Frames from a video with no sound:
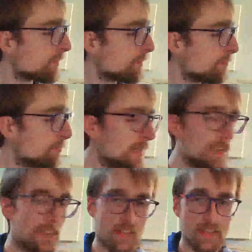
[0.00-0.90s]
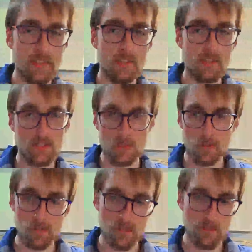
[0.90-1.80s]
B and E strings
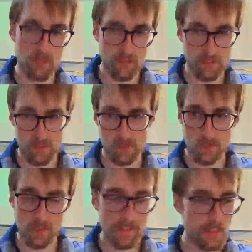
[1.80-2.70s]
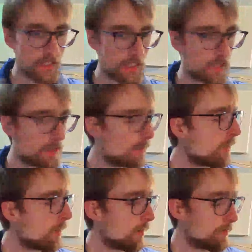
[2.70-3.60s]
specifically, the string tension
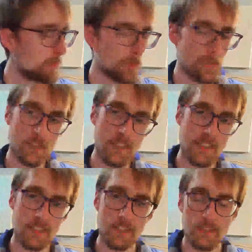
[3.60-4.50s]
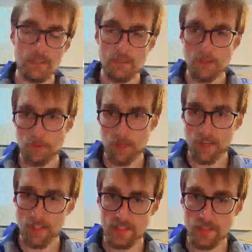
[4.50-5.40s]
almost digs into the
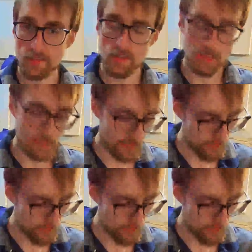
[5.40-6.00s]
plastic of the nut,